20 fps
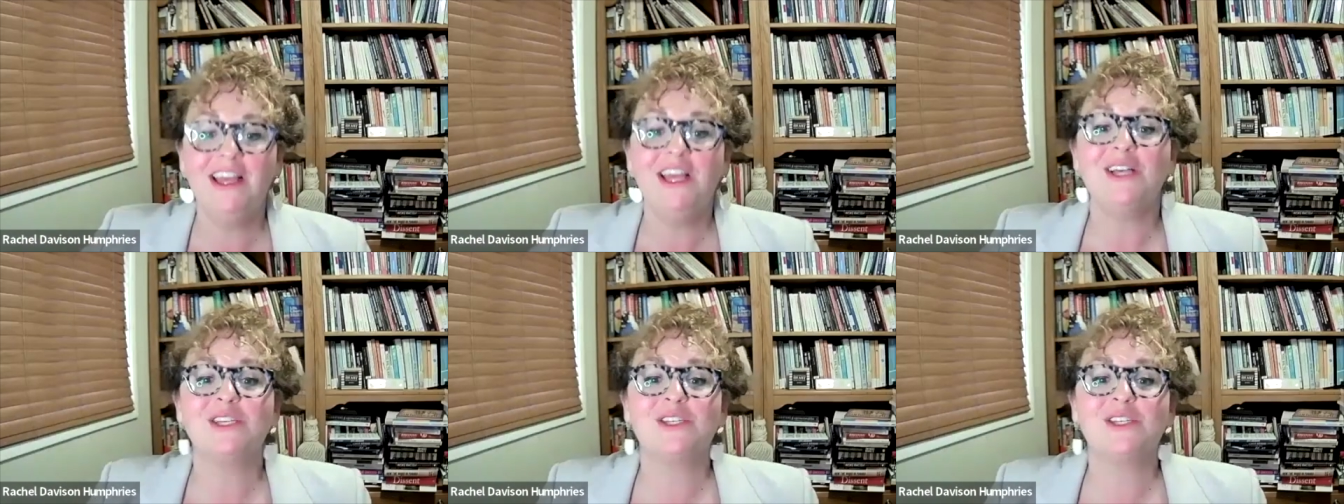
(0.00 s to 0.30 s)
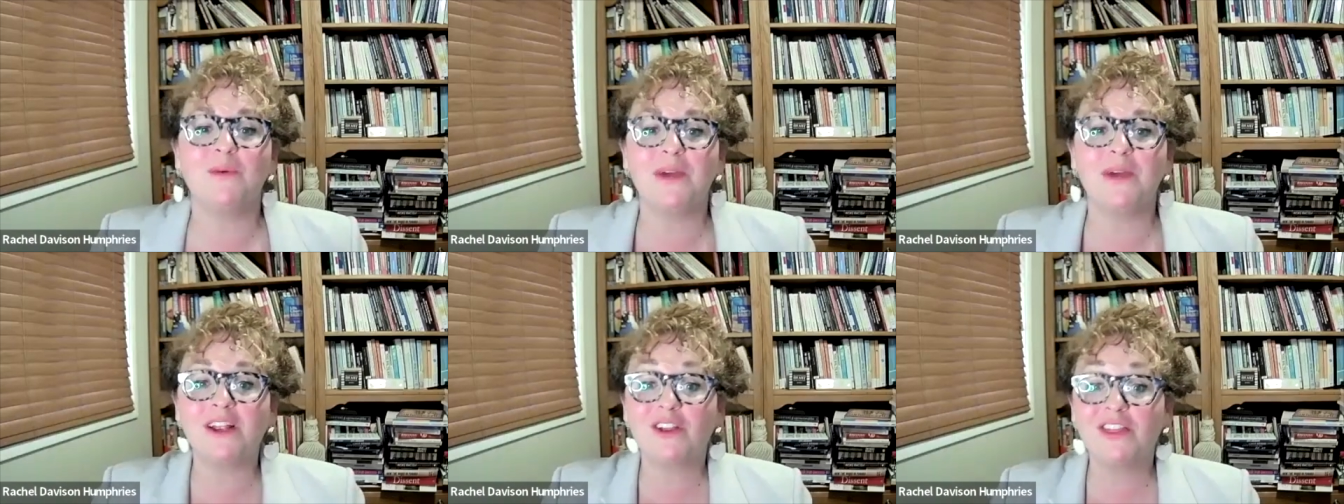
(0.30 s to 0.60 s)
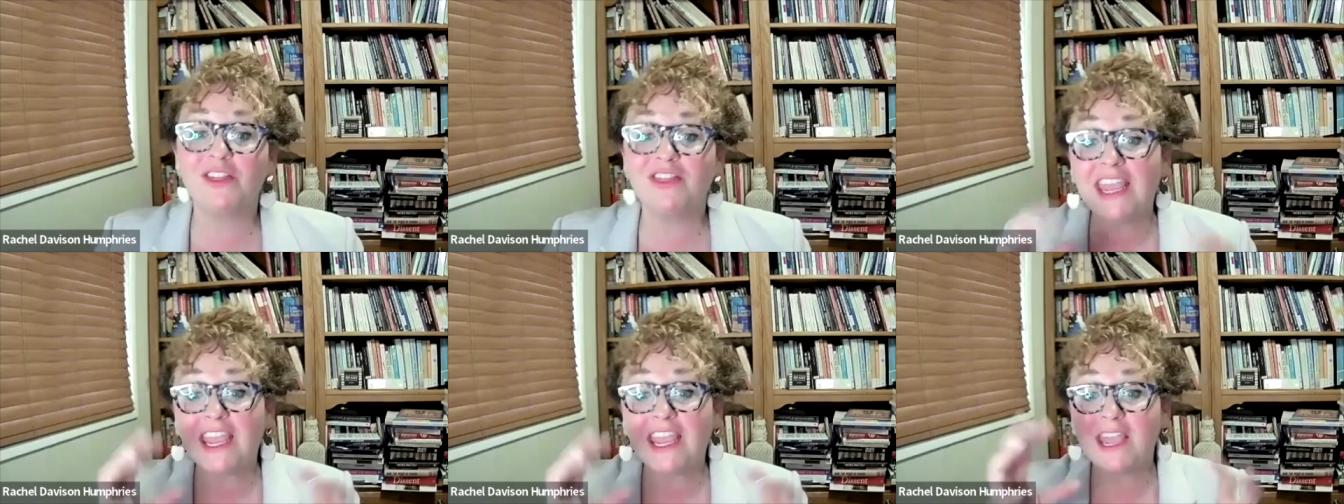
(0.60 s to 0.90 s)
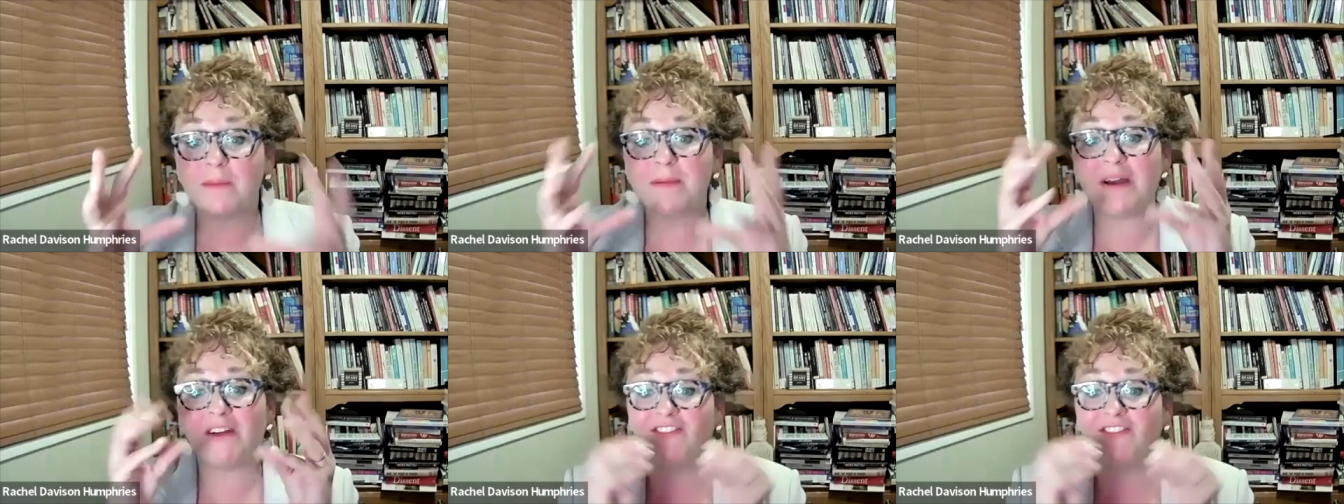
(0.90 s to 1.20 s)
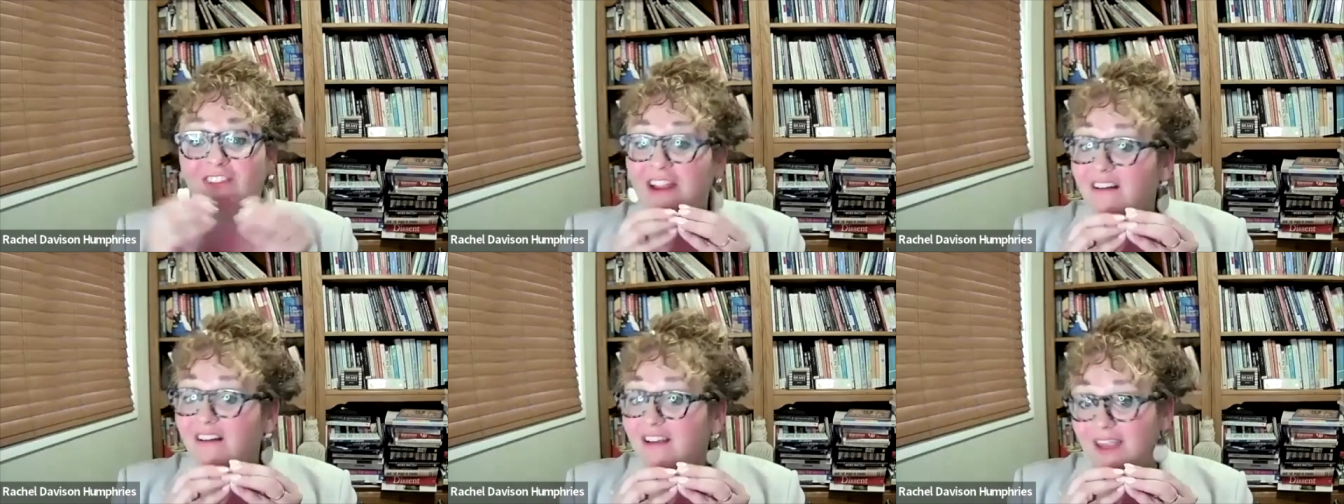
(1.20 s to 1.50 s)
So when you're thinking about
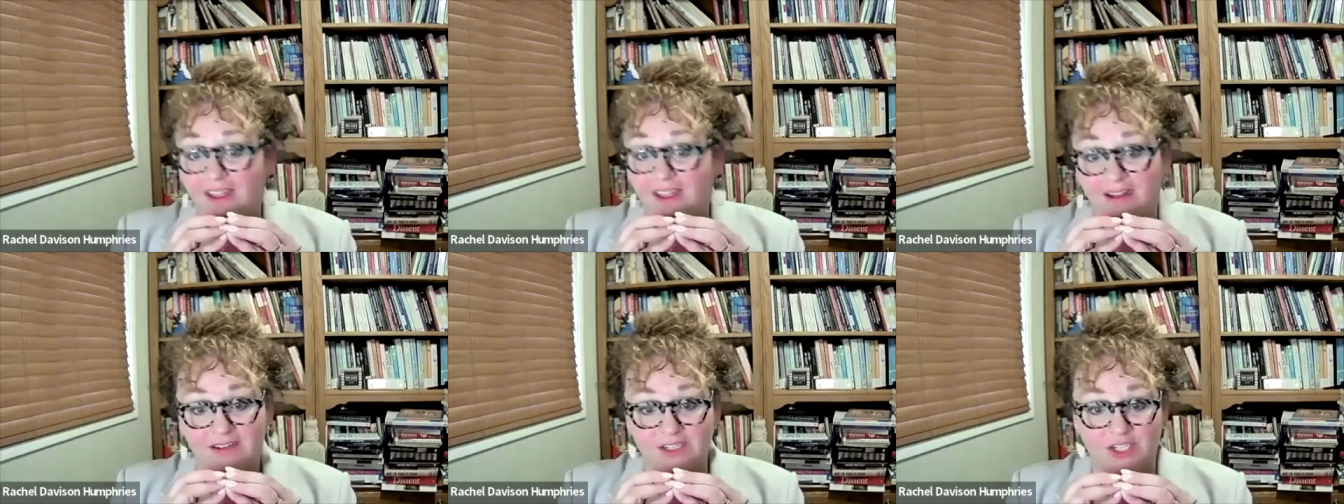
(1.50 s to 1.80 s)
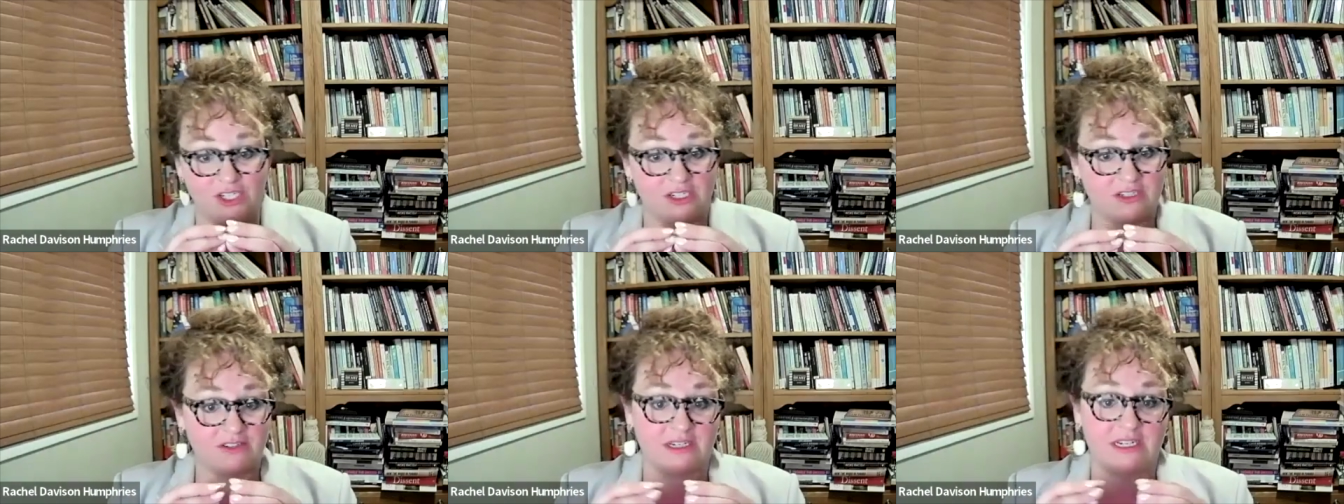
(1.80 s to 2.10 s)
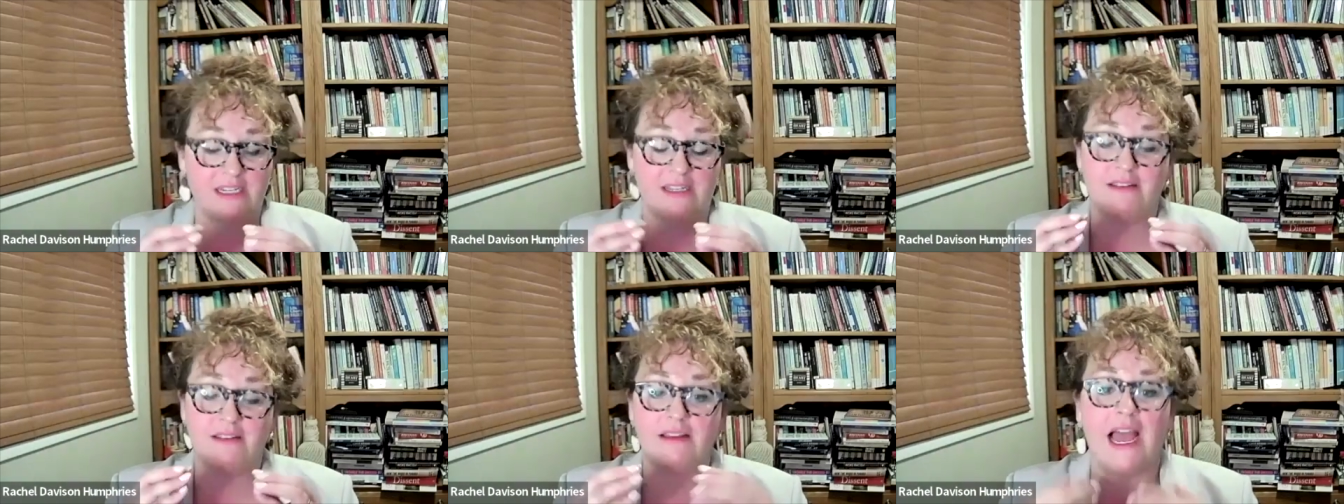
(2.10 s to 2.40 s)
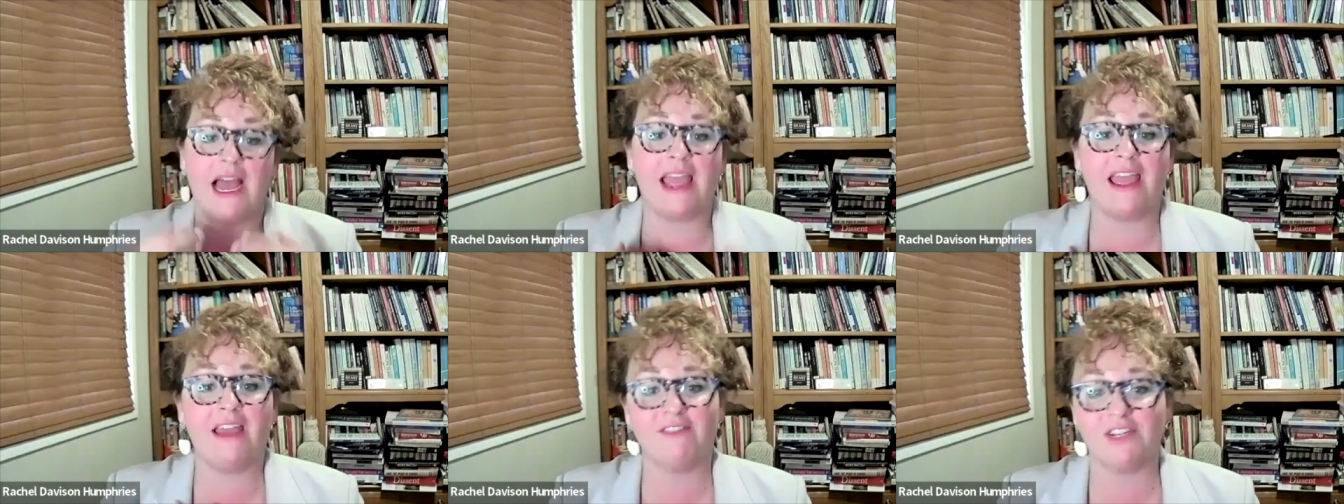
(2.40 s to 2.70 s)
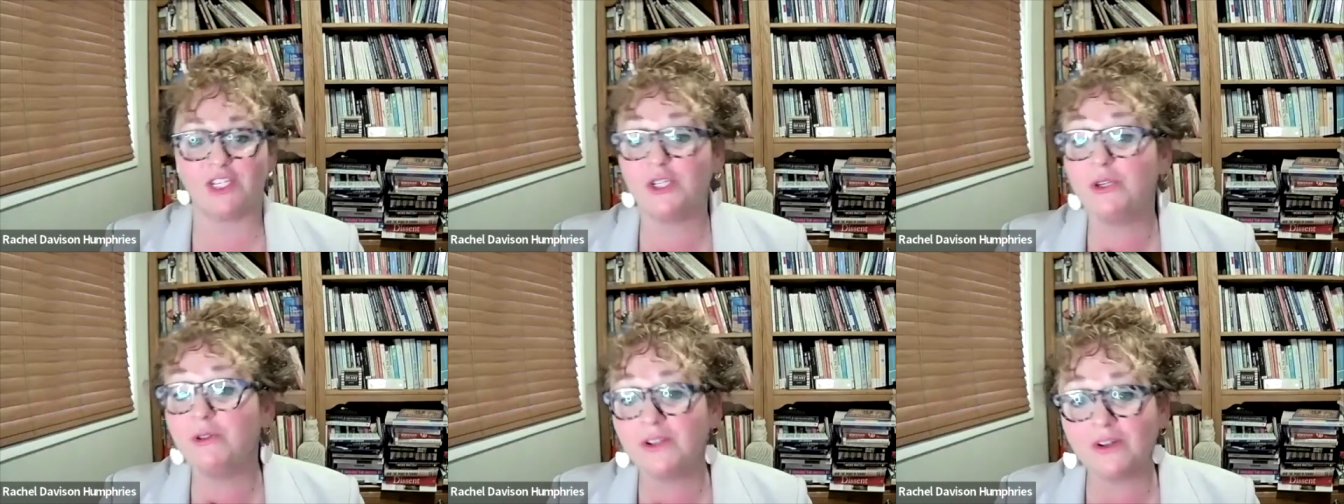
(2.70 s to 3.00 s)
very young children, and I have a
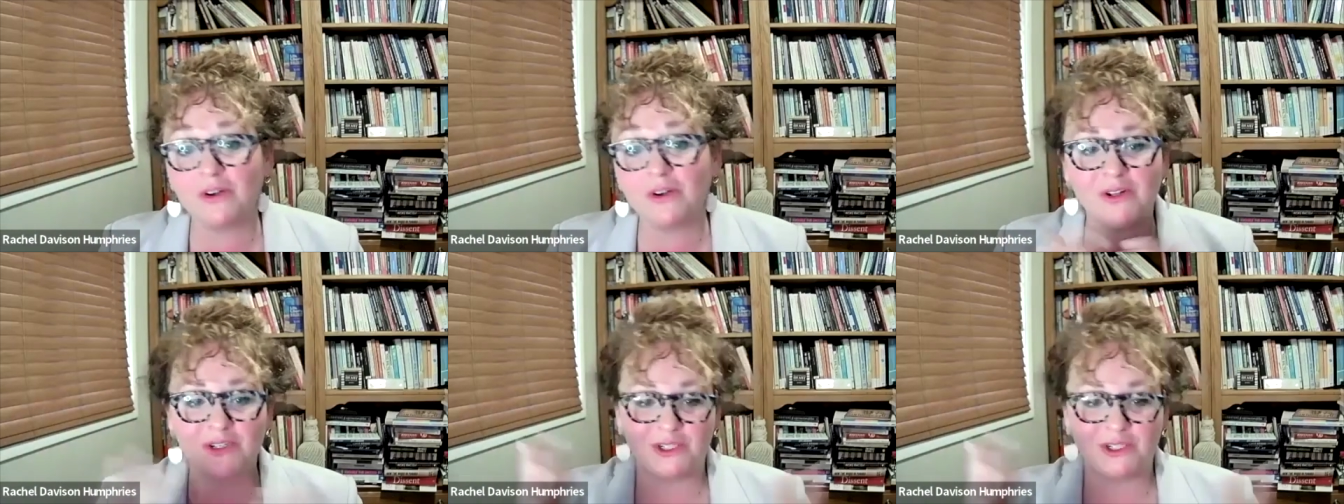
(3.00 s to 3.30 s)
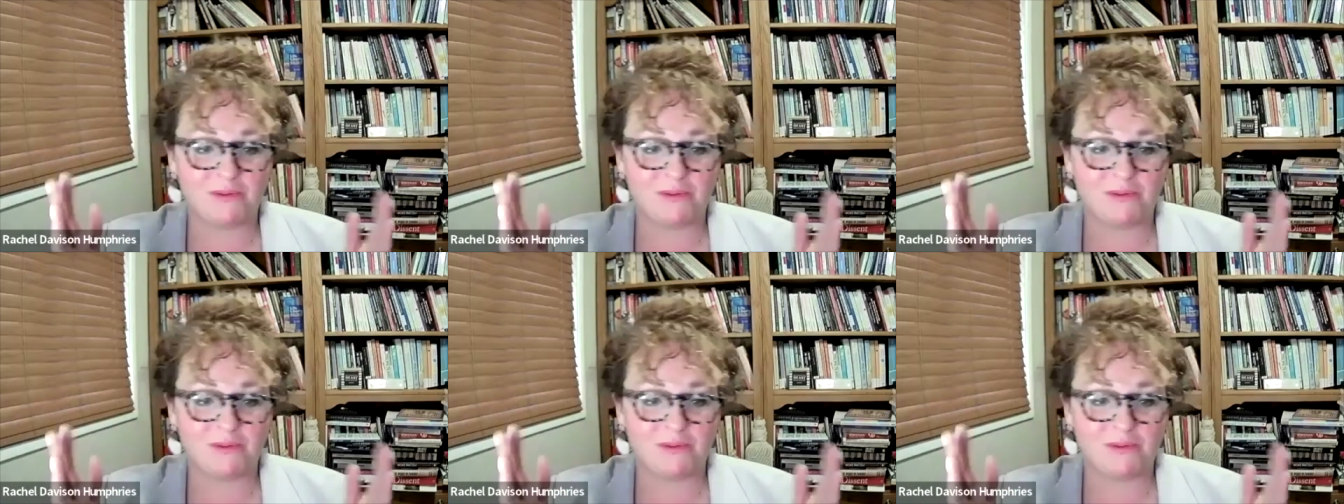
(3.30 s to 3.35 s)
2-year-old,